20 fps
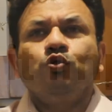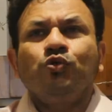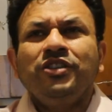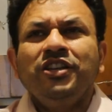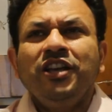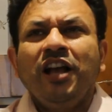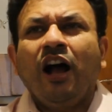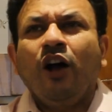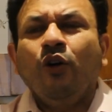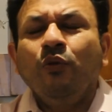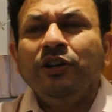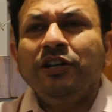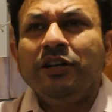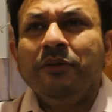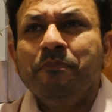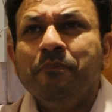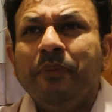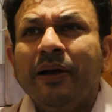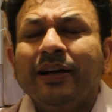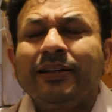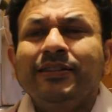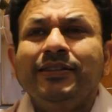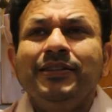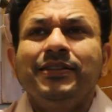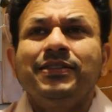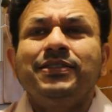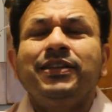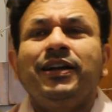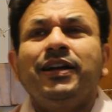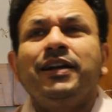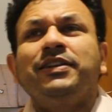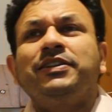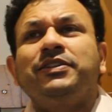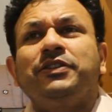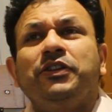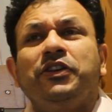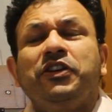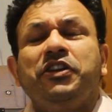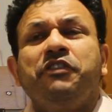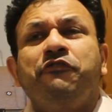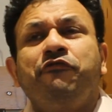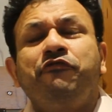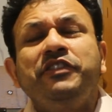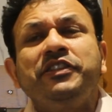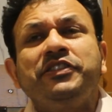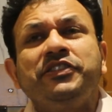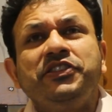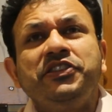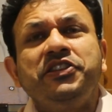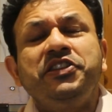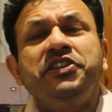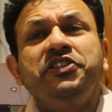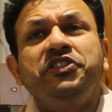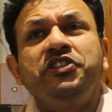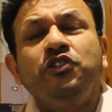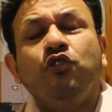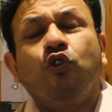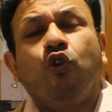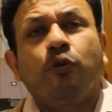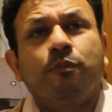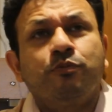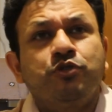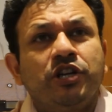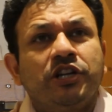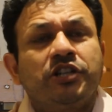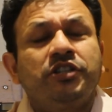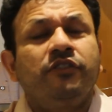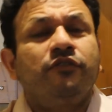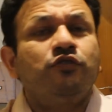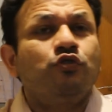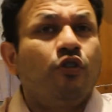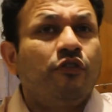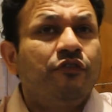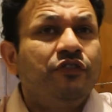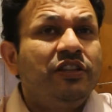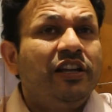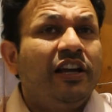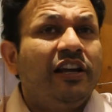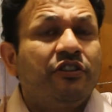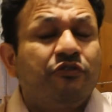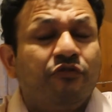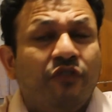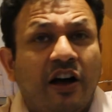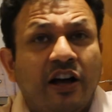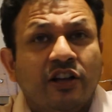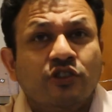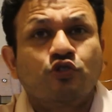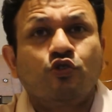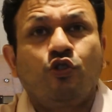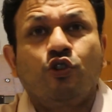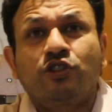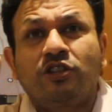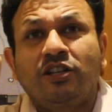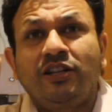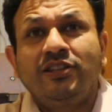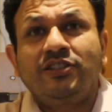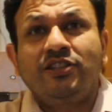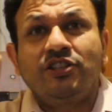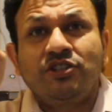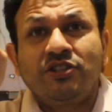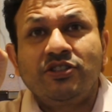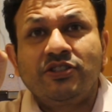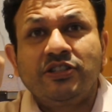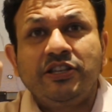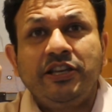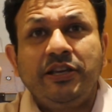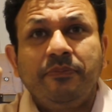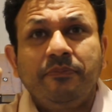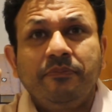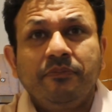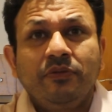see, how it impacts is that if we see the objectives of the Advance Authorization Scheme,